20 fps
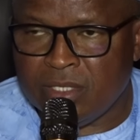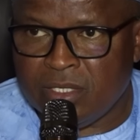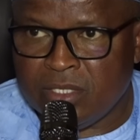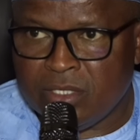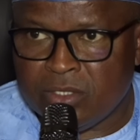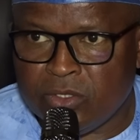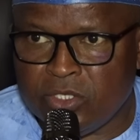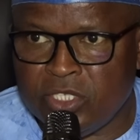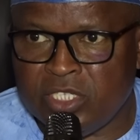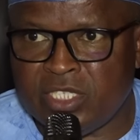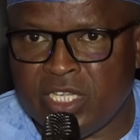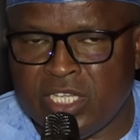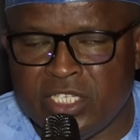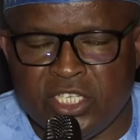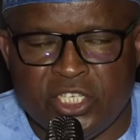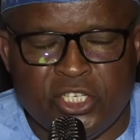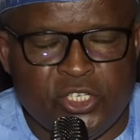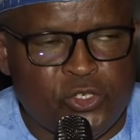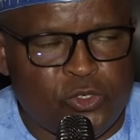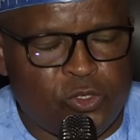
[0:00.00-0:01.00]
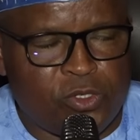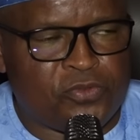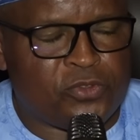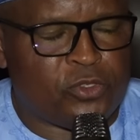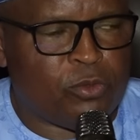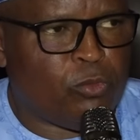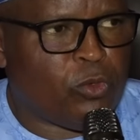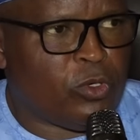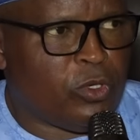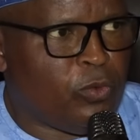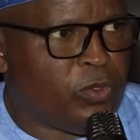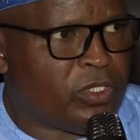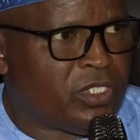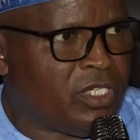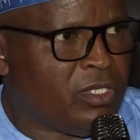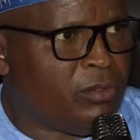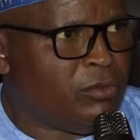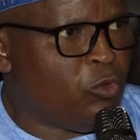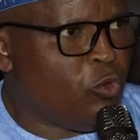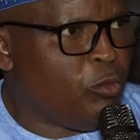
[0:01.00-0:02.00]
So this is like the issue. If tomorrow we
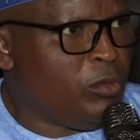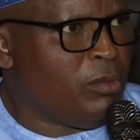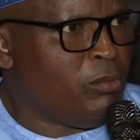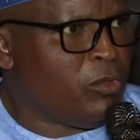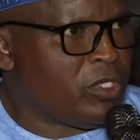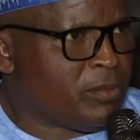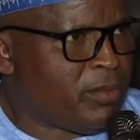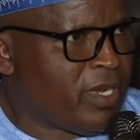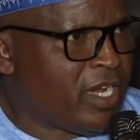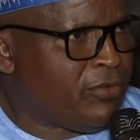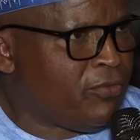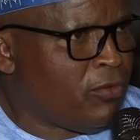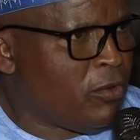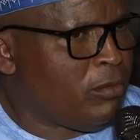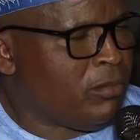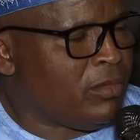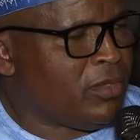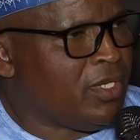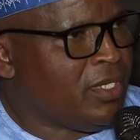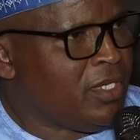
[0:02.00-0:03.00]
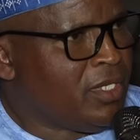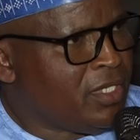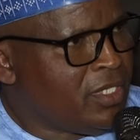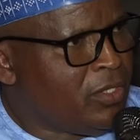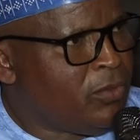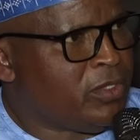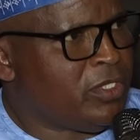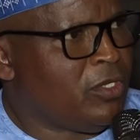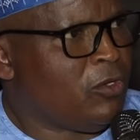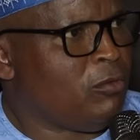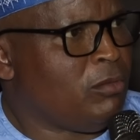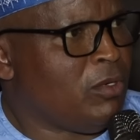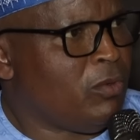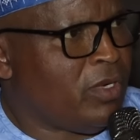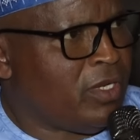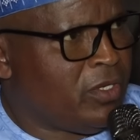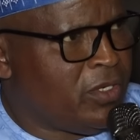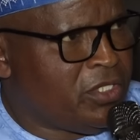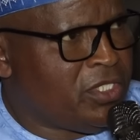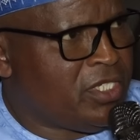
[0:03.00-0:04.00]
say women must buy form, they will say, come on, we
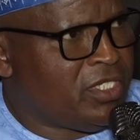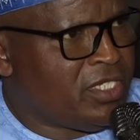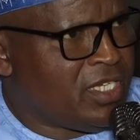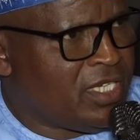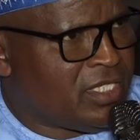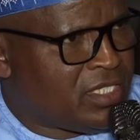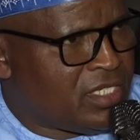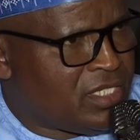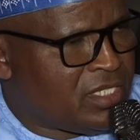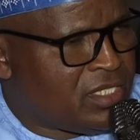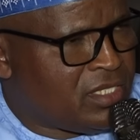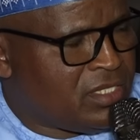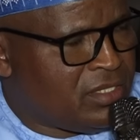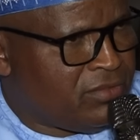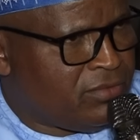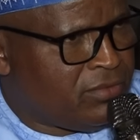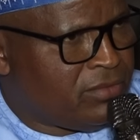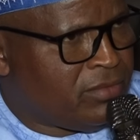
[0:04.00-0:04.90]
are not gender sensitive.